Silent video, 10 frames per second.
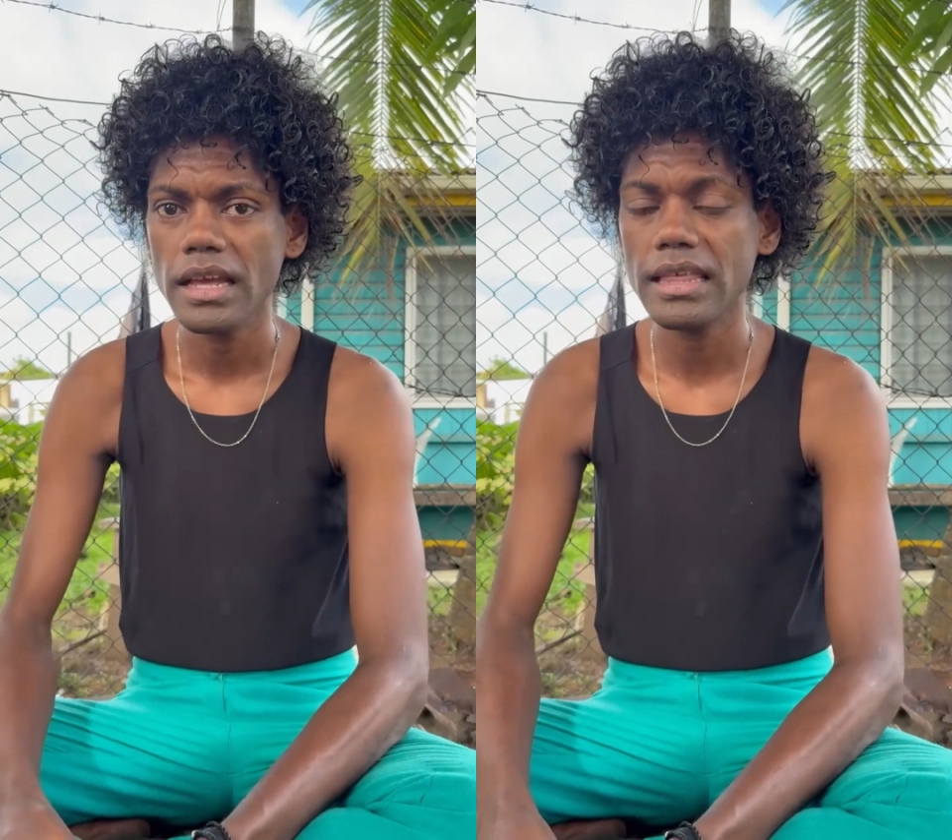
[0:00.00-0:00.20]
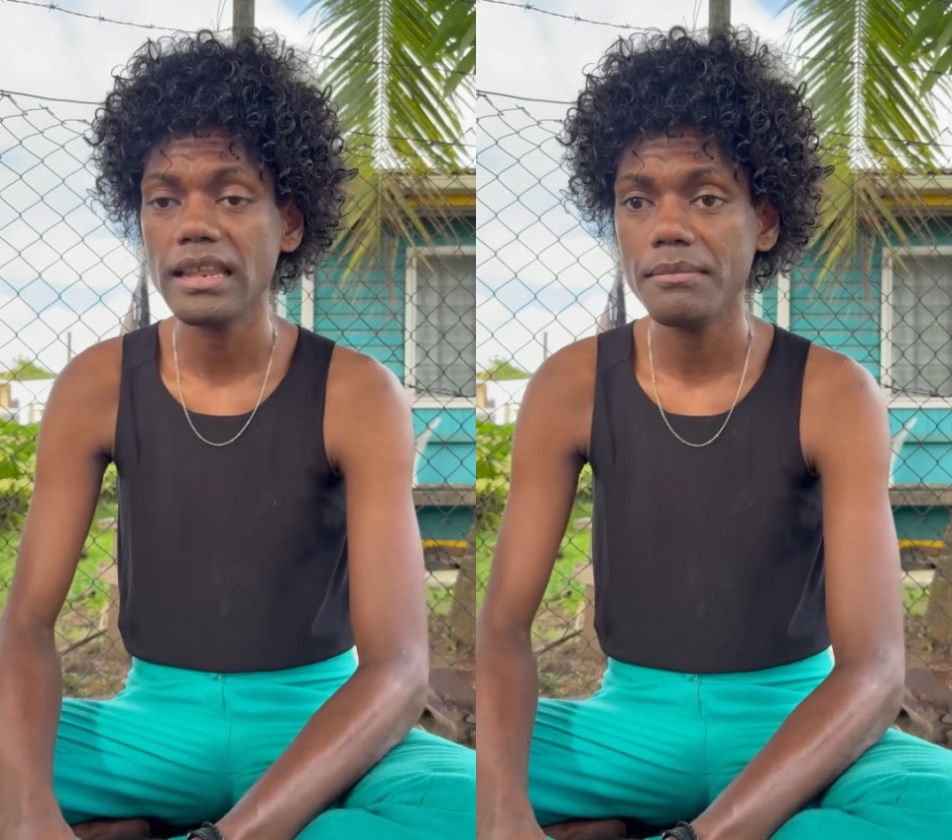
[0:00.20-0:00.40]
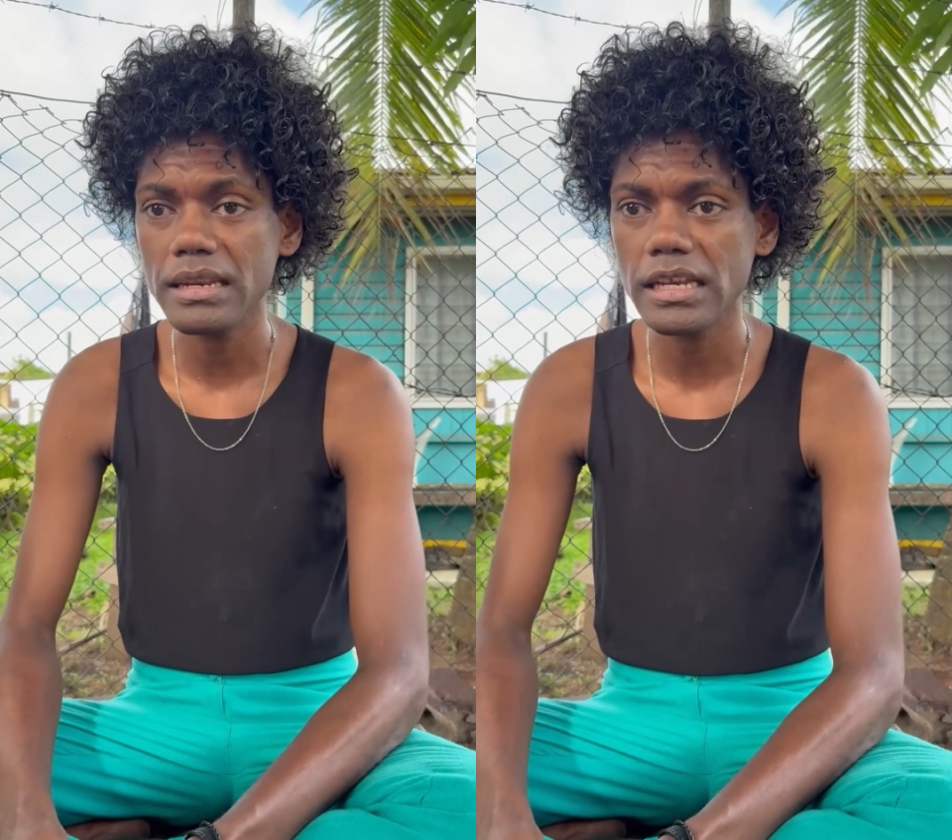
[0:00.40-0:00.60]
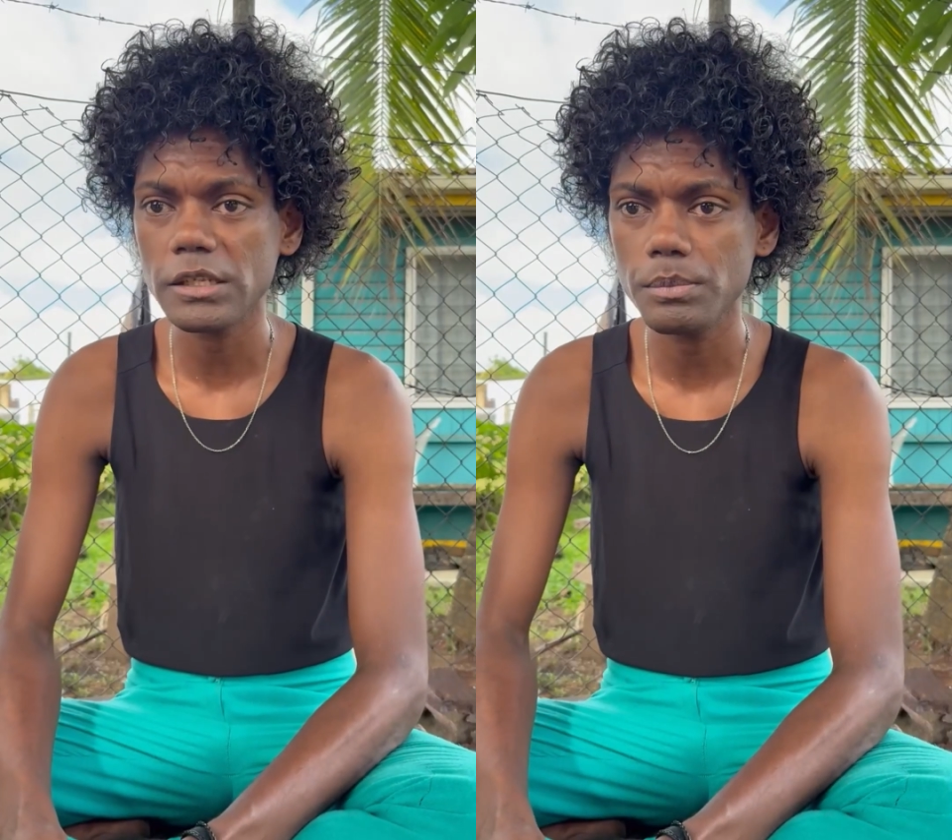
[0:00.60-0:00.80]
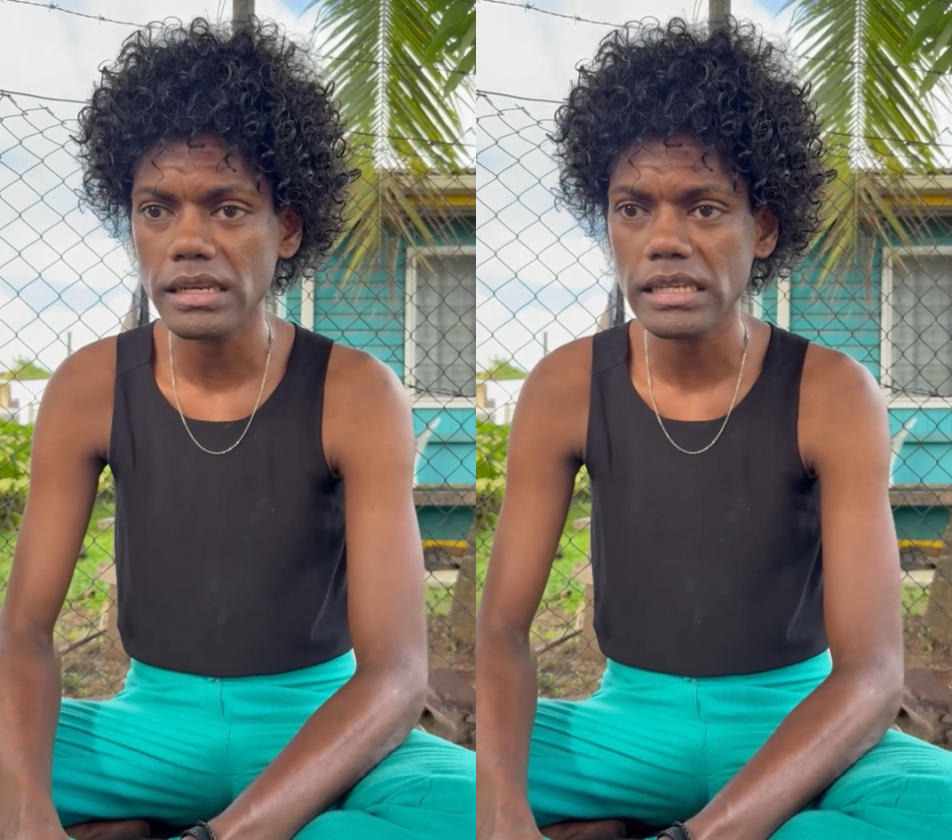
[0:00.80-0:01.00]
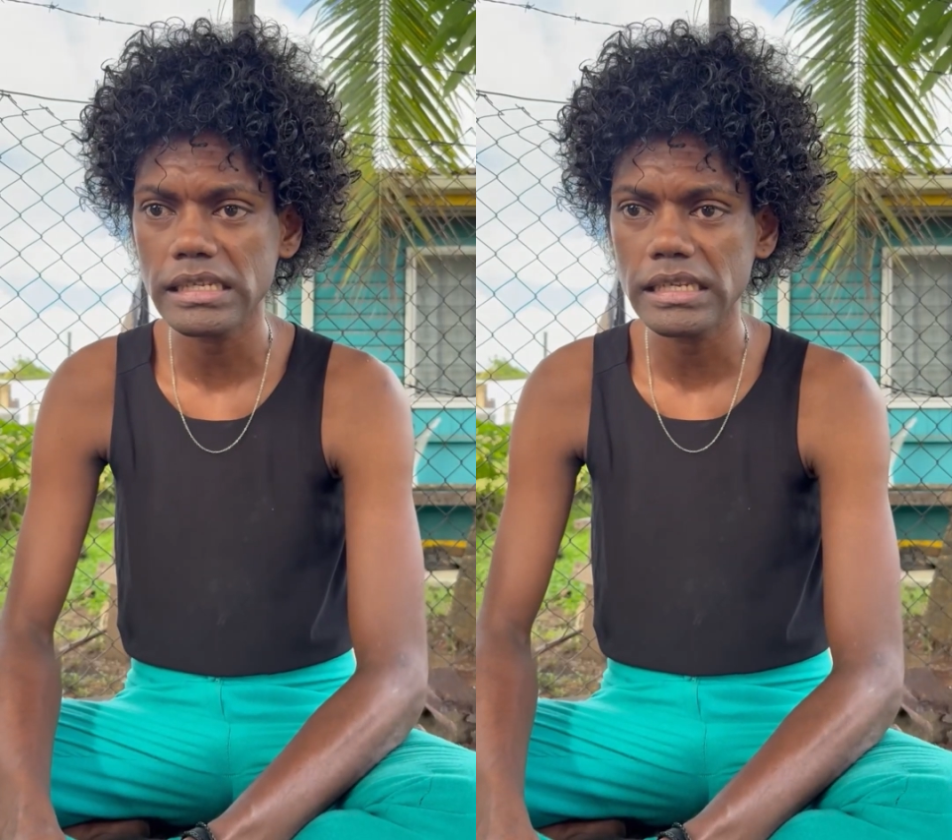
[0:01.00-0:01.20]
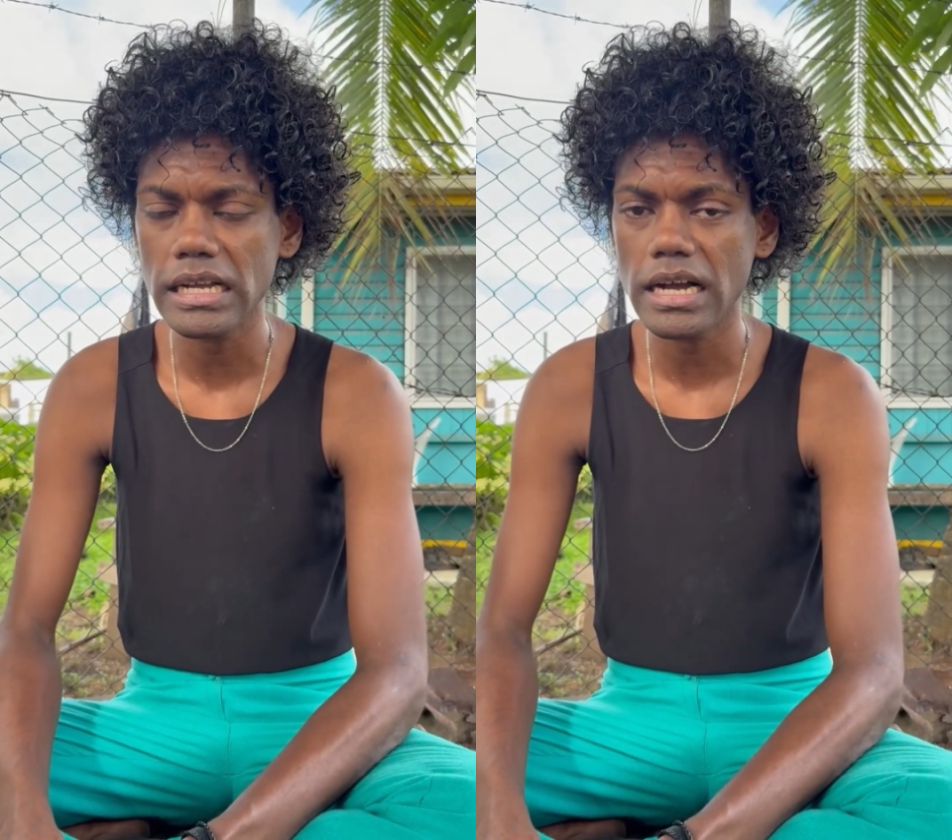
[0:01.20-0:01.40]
that have been experiencing